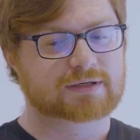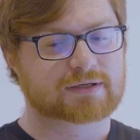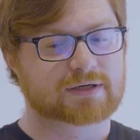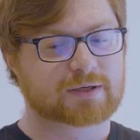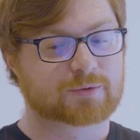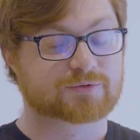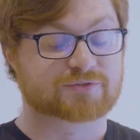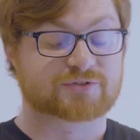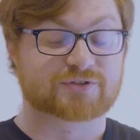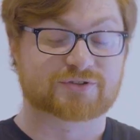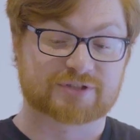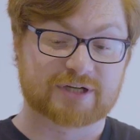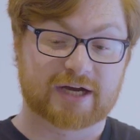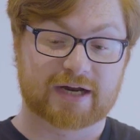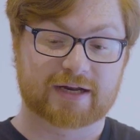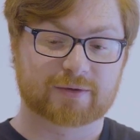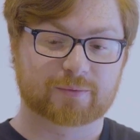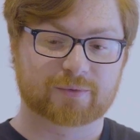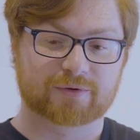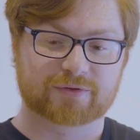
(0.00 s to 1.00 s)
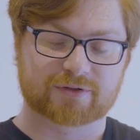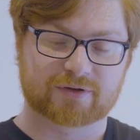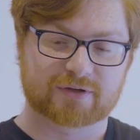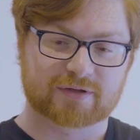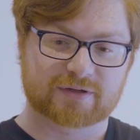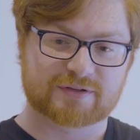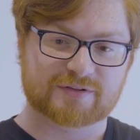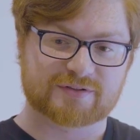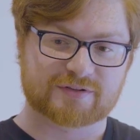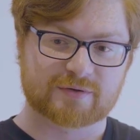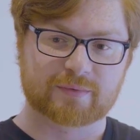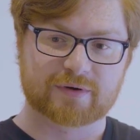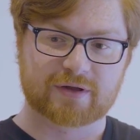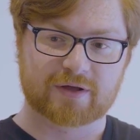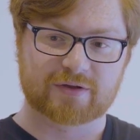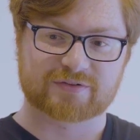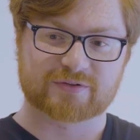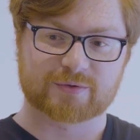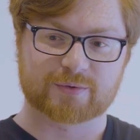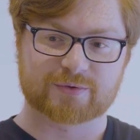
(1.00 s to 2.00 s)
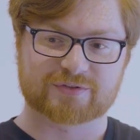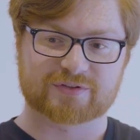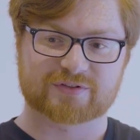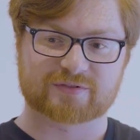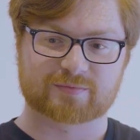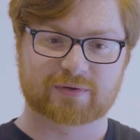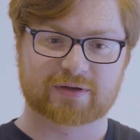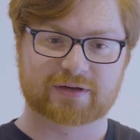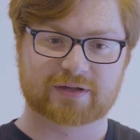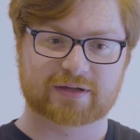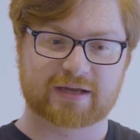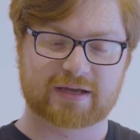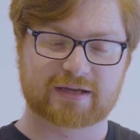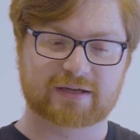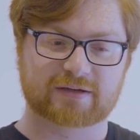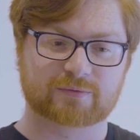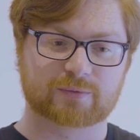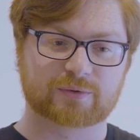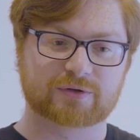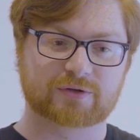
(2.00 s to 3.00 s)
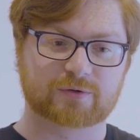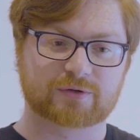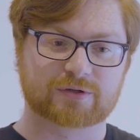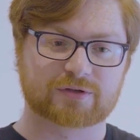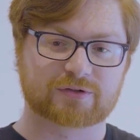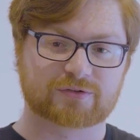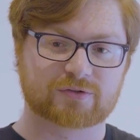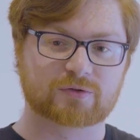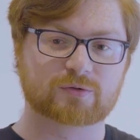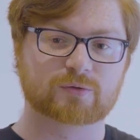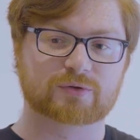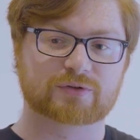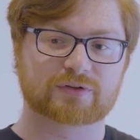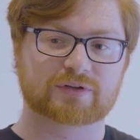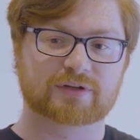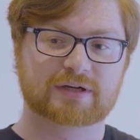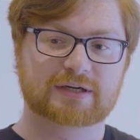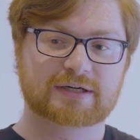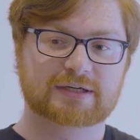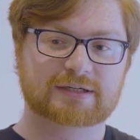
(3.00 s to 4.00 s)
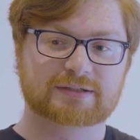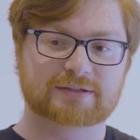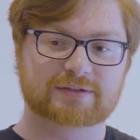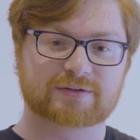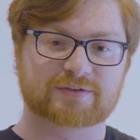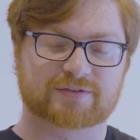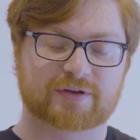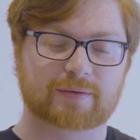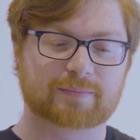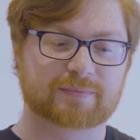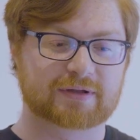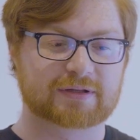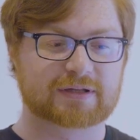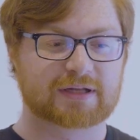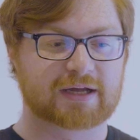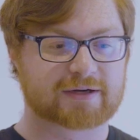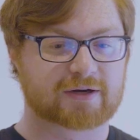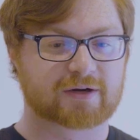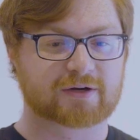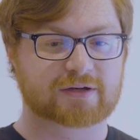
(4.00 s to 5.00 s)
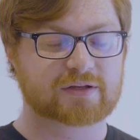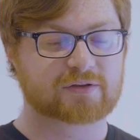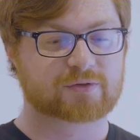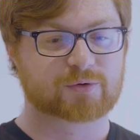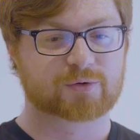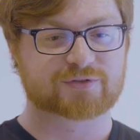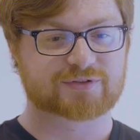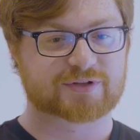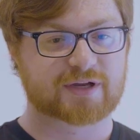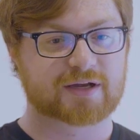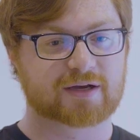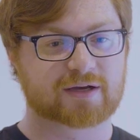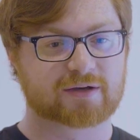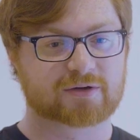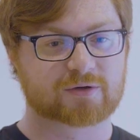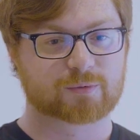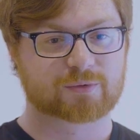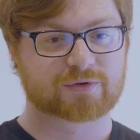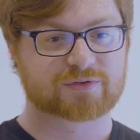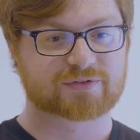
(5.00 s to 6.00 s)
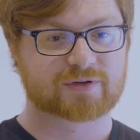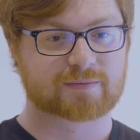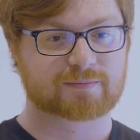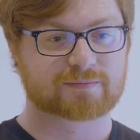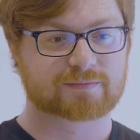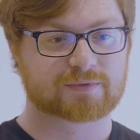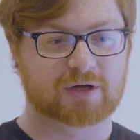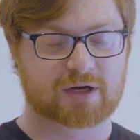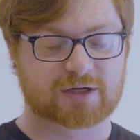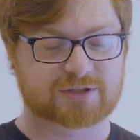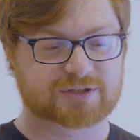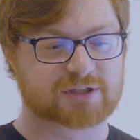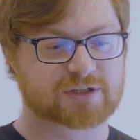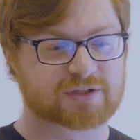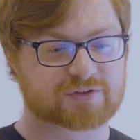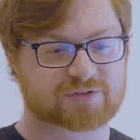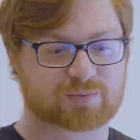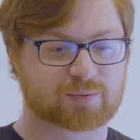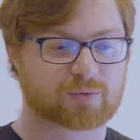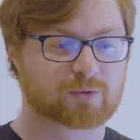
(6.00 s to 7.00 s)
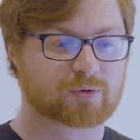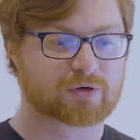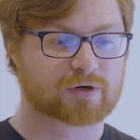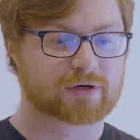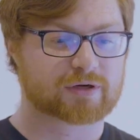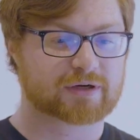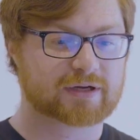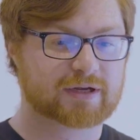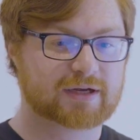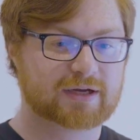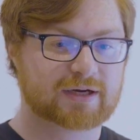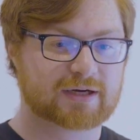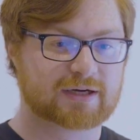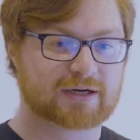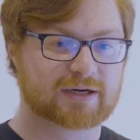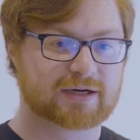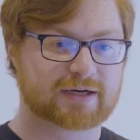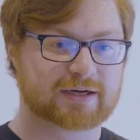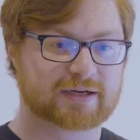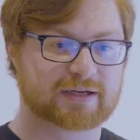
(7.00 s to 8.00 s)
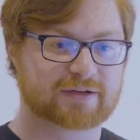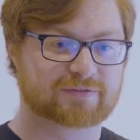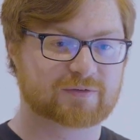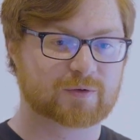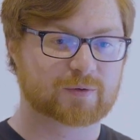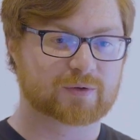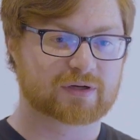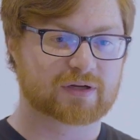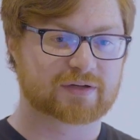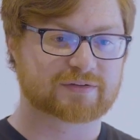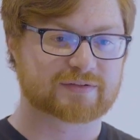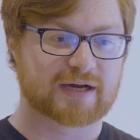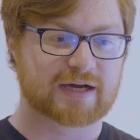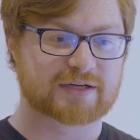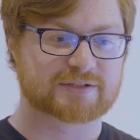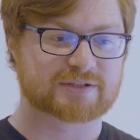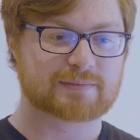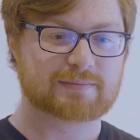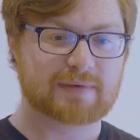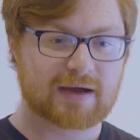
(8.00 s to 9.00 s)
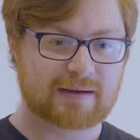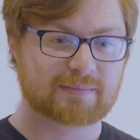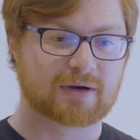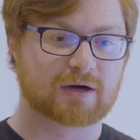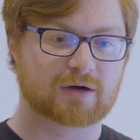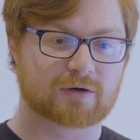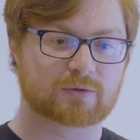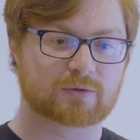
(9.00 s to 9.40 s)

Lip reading: I was just chatting with someone else that was explaining, hey, when you can do something like on Etherscan or with some blockchain explorer, if you can attach a memo